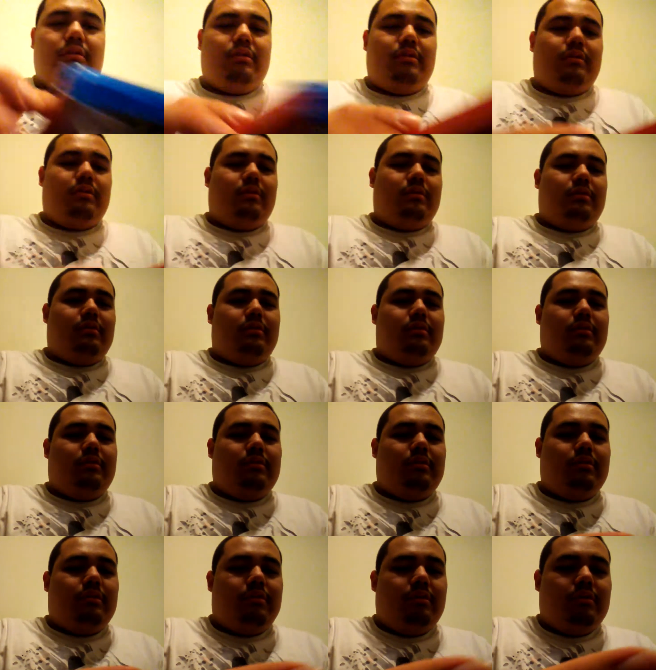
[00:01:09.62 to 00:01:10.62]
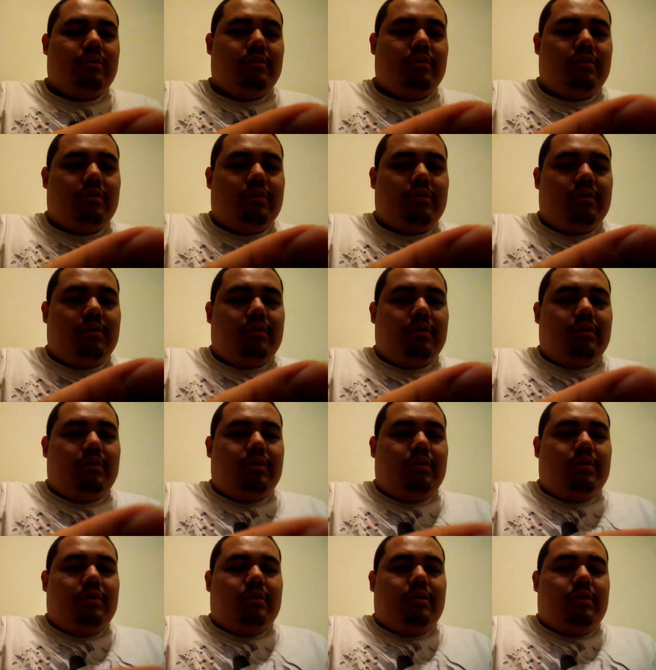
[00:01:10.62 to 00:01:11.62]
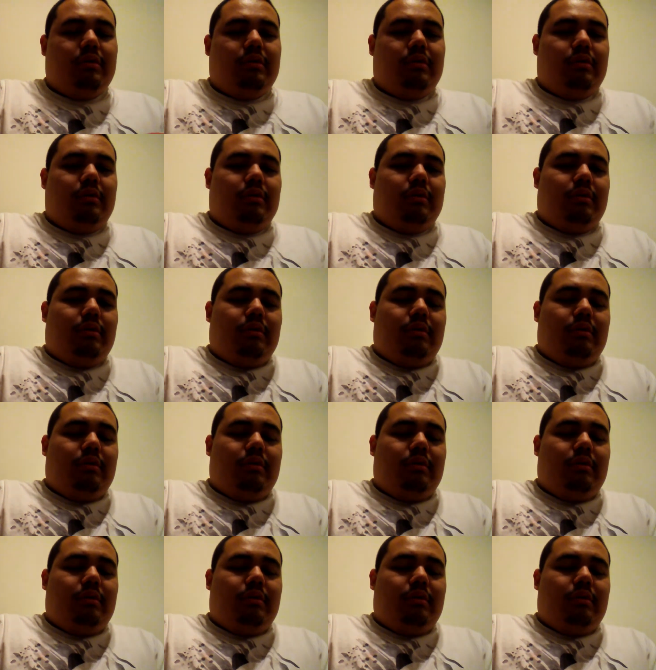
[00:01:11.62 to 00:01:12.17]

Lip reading: No one is speaking in this clip.